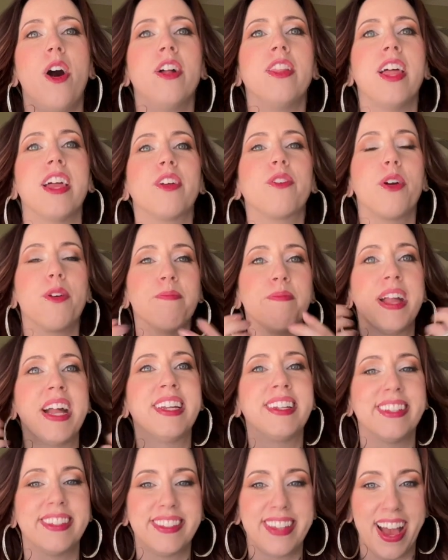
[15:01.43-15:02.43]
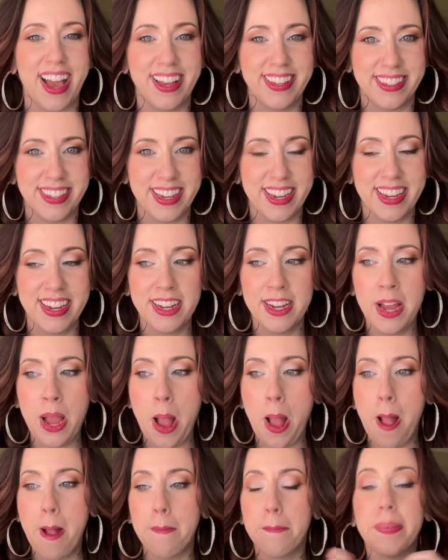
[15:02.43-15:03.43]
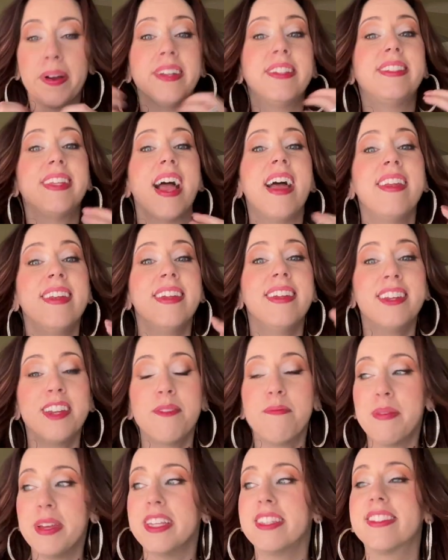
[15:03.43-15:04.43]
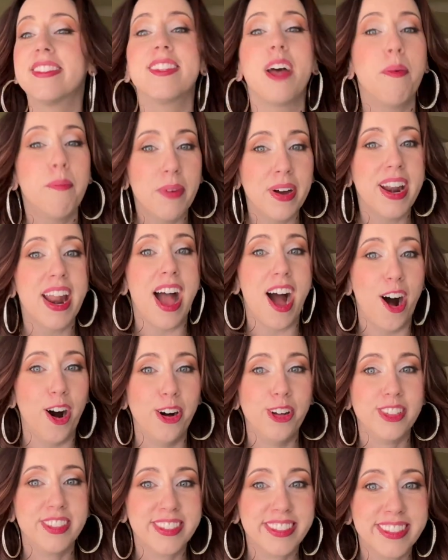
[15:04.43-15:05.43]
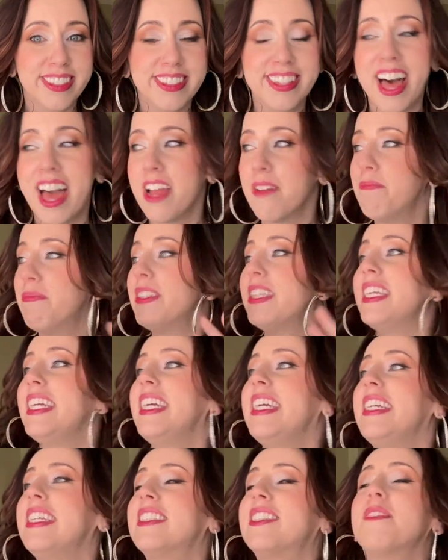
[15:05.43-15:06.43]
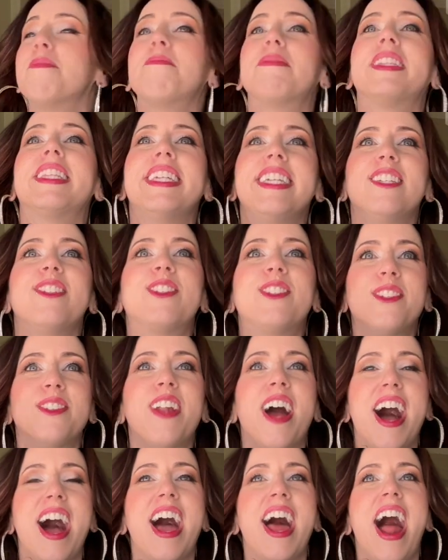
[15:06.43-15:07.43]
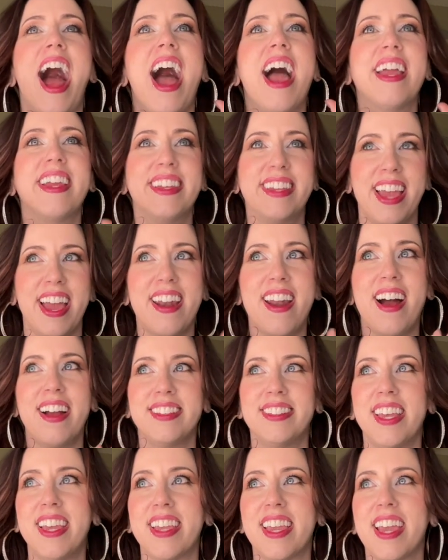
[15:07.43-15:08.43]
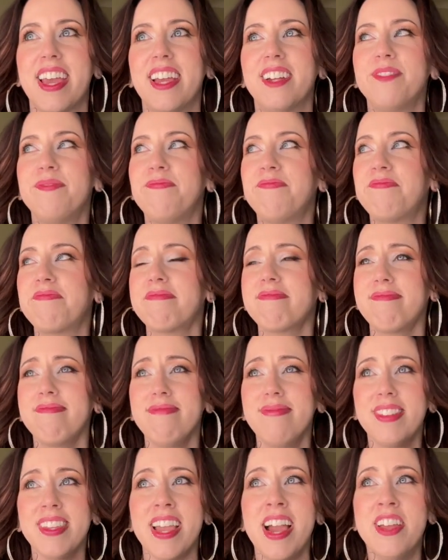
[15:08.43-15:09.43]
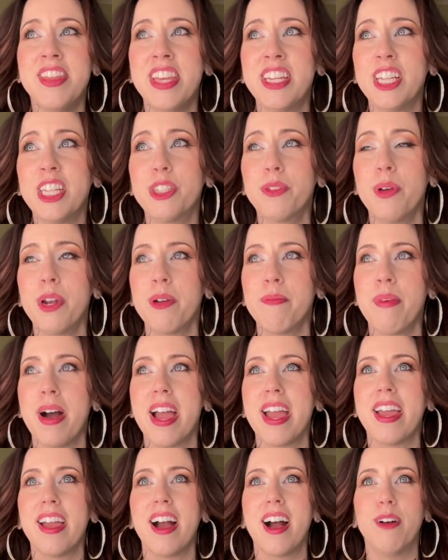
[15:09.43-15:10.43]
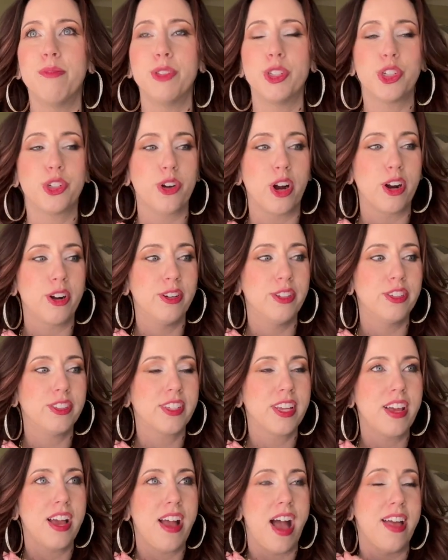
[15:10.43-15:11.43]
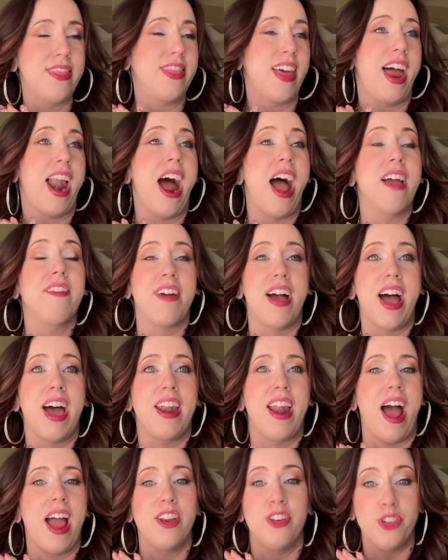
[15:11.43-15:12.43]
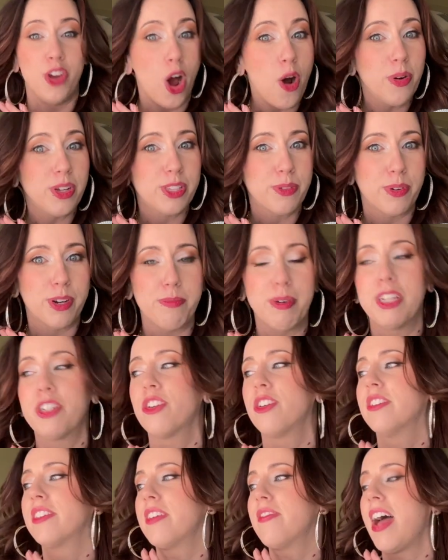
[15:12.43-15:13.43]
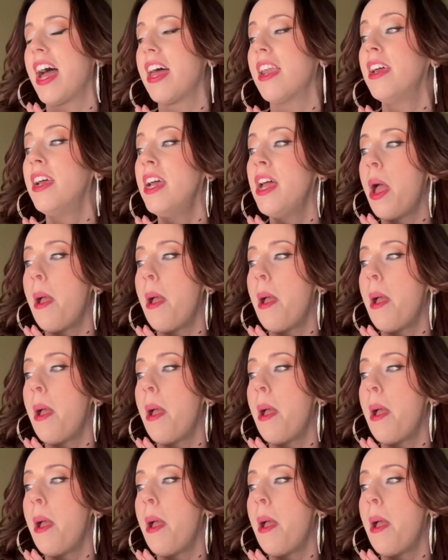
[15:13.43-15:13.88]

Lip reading: all like romanticizing, pretending to be someone else? Like, please, please do not. I cannot take it. I think that's one of my struggles that I've had. I know it's one of my struggles I've had,